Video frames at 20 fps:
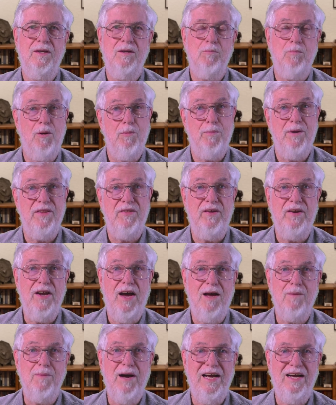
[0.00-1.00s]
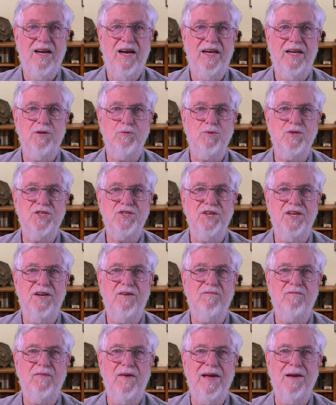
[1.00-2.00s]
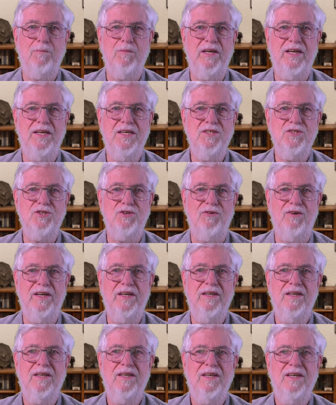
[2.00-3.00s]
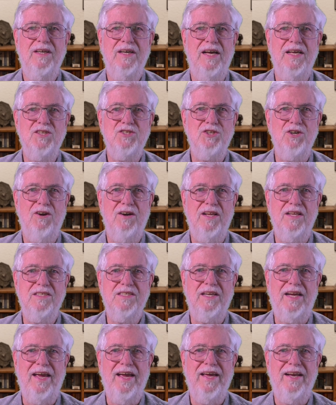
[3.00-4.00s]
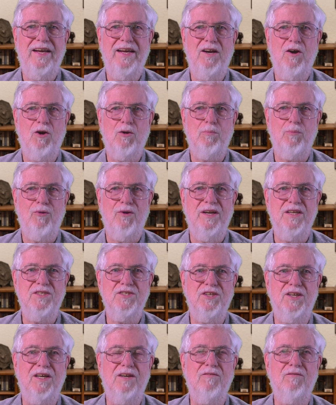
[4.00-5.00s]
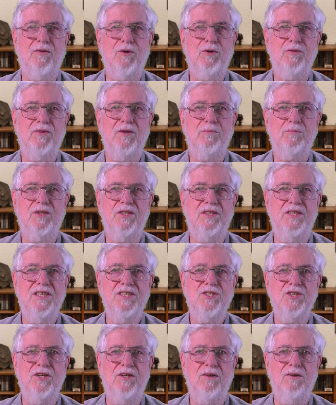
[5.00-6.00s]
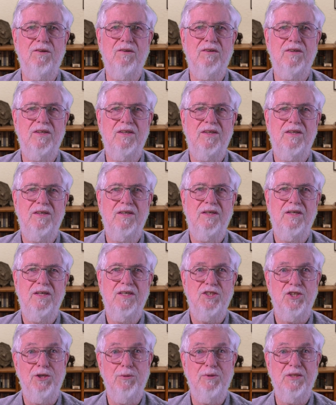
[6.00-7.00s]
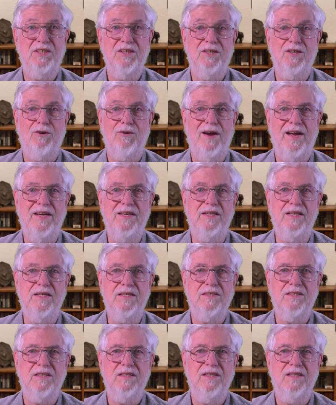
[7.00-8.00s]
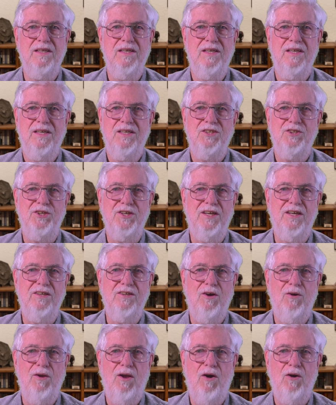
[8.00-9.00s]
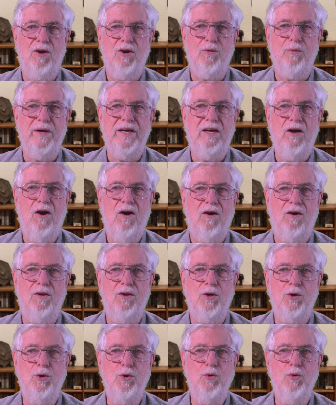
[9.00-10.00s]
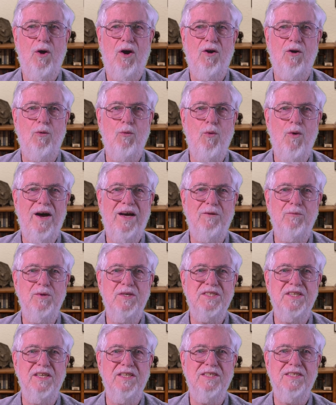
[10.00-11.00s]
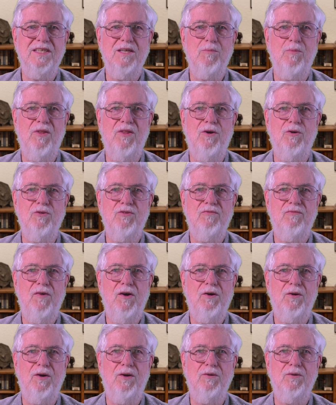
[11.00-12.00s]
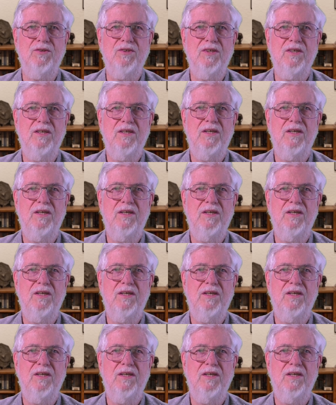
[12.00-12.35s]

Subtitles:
But by the time I got interested in family history and started scanning her prints to convert them to digital, she was in her 80s. She could no longer recall who or what was in some of those photos,